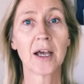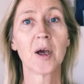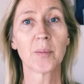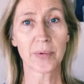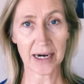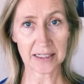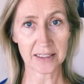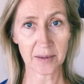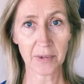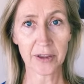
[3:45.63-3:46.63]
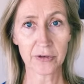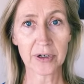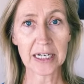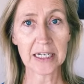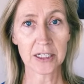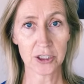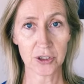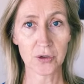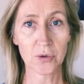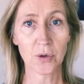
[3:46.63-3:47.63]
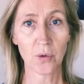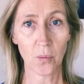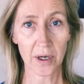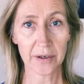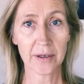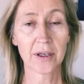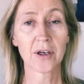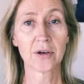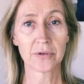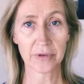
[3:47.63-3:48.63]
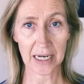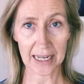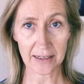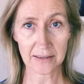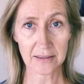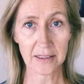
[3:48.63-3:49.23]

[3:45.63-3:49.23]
practicing my three, two, one, relax.